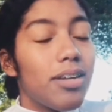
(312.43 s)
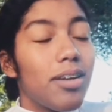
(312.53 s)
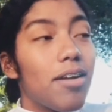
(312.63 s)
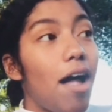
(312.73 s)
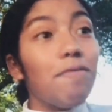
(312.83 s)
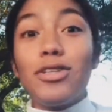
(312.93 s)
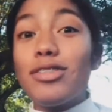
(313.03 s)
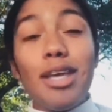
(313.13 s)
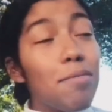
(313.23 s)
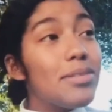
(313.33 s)
I feel
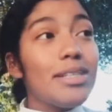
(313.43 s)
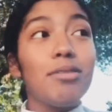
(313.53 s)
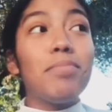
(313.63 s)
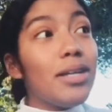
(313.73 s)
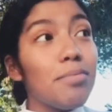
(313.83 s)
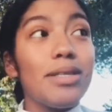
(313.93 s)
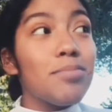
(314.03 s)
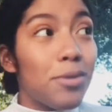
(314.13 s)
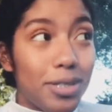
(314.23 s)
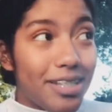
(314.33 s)
tempted to beat up this
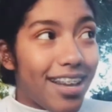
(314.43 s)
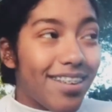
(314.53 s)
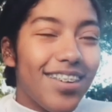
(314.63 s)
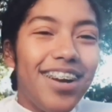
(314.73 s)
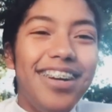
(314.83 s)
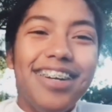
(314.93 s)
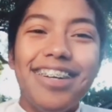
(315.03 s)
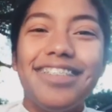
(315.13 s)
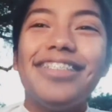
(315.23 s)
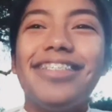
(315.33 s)
motorcycle.
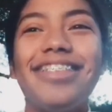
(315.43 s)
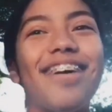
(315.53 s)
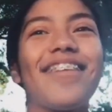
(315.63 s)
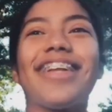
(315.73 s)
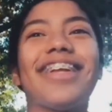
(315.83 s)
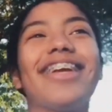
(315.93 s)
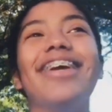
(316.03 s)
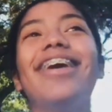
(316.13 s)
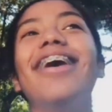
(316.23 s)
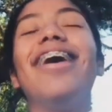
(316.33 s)
I'm kidding.
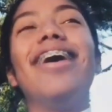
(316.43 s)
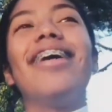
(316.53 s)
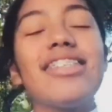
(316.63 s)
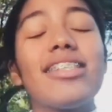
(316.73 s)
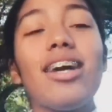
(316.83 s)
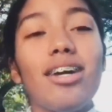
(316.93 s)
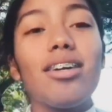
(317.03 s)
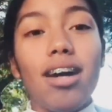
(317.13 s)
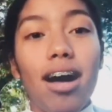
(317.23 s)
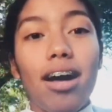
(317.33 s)
Just tell
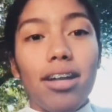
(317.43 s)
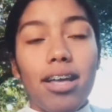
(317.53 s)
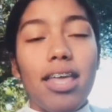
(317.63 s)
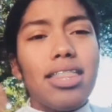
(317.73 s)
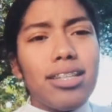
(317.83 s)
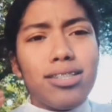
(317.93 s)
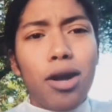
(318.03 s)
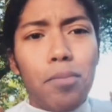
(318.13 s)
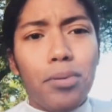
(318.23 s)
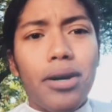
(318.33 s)
God and then
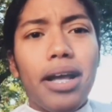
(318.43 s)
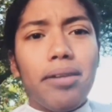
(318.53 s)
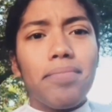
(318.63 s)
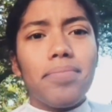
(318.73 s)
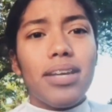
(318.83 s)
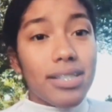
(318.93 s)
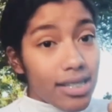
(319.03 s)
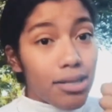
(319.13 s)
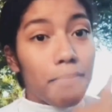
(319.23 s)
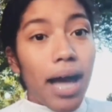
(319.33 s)
start praying, because
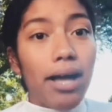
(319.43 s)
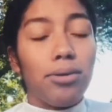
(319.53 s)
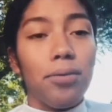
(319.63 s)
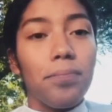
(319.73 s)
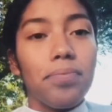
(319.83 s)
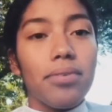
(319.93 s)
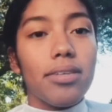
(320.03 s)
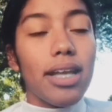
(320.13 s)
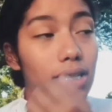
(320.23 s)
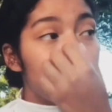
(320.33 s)
it's a battle.
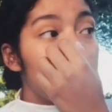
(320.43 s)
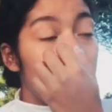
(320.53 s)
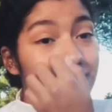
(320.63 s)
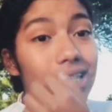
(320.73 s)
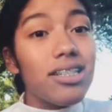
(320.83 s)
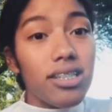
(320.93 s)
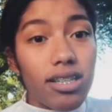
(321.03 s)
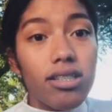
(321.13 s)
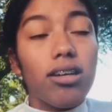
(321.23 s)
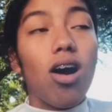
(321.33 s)

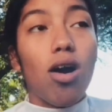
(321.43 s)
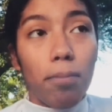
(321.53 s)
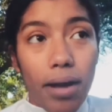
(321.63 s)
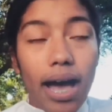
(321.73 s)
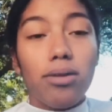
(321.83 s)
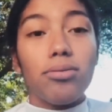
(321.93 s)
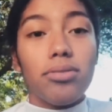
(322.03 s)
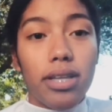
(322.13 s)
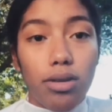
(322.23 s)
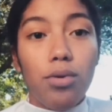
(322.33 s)
Addictions are battles
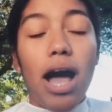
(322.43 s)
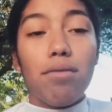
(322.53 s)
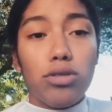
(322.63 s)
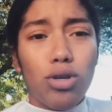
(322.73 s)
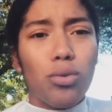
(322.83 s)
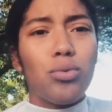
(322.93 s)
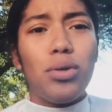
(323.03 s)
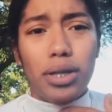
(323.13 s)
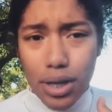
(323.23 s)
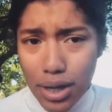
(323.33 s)
that you have to go through,
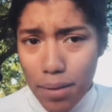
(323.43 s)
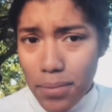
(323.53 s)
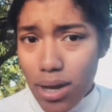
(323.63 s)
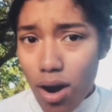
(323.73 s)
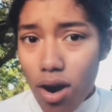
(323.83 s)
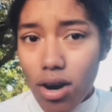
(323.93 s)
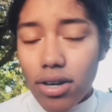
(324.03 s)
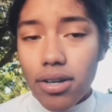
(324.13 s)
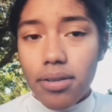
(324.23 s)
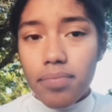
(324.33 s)
and they're gonna be hard.
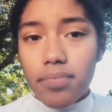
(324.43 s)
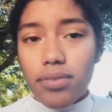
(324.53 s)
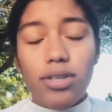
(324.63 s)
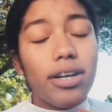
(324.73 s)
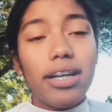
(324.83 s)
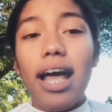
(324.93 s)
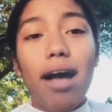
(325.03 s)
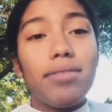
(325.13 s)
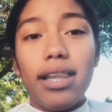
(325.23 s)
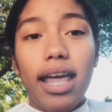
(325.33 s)
You're gonna
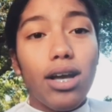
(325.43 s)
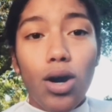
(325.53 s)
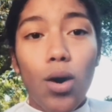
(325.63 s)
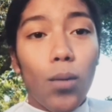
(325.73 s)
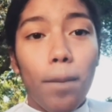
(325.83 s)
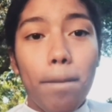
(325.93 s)
have to let go.